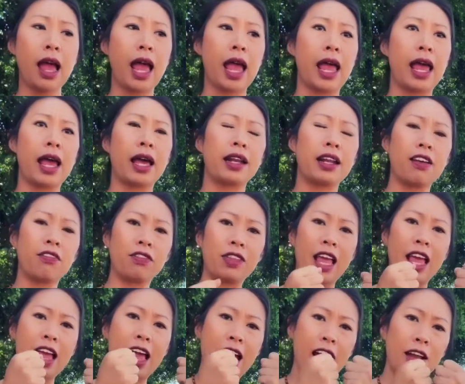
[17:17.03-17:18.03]
And if
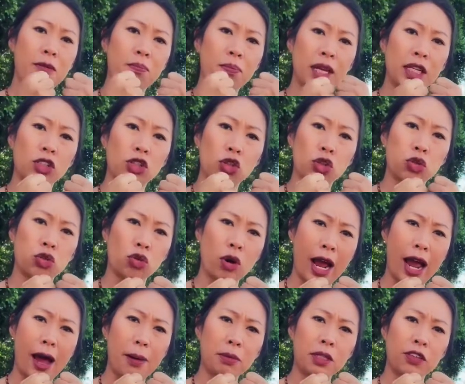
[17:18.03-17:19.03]
they had been
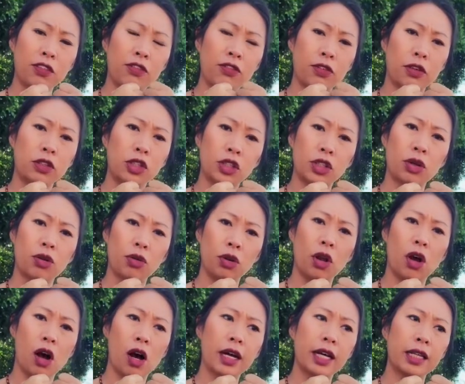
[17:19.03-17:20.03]
trapped for so
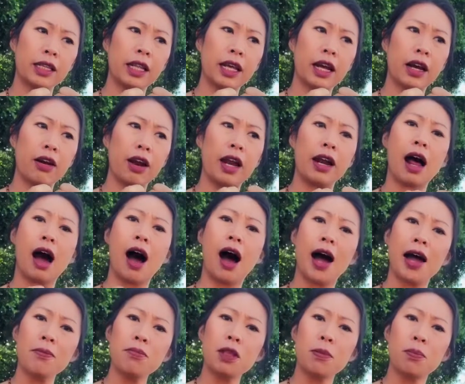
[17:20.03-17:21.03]
long in there, and
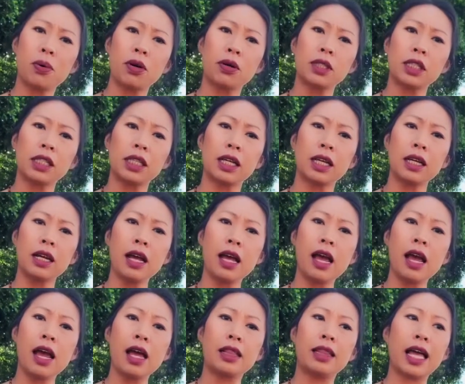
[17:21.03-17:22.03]
I'm the person
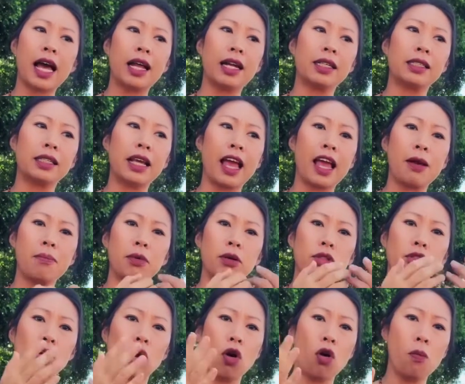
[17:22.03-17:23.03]
that is
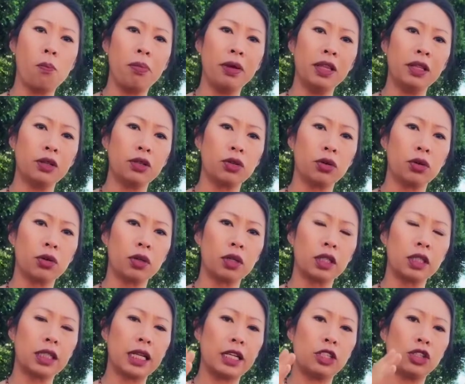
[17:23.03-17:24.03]
able to open the
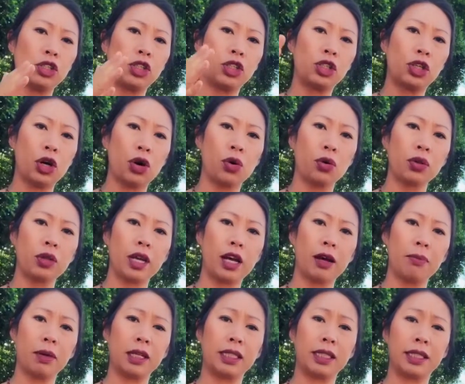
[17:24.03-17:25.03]
doors and show
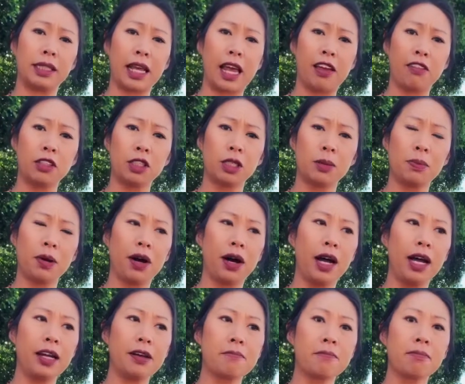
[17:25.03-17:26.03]
them a safe
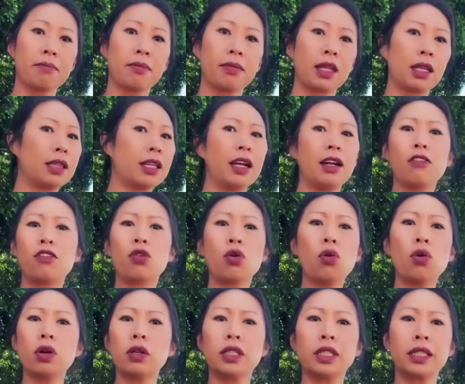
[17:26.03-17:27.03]
spot, then of
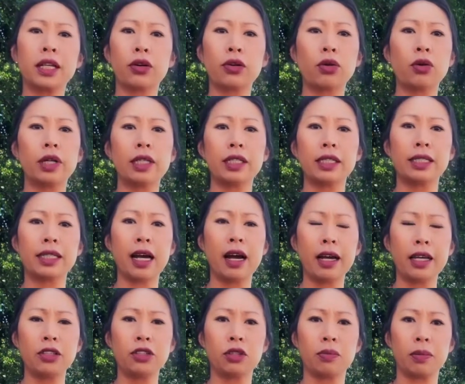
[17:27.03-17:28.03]
course they're going to
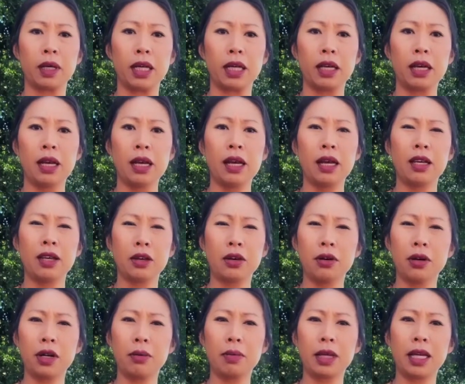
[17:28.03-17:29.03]
tie to me. You
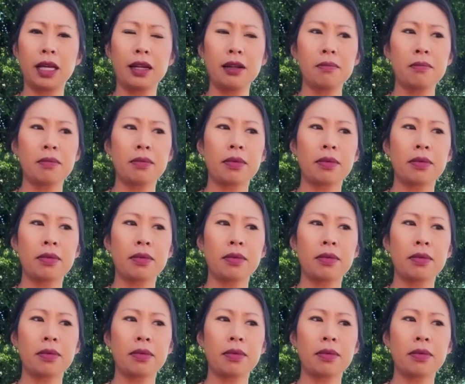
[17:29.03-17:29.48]
know what I mean?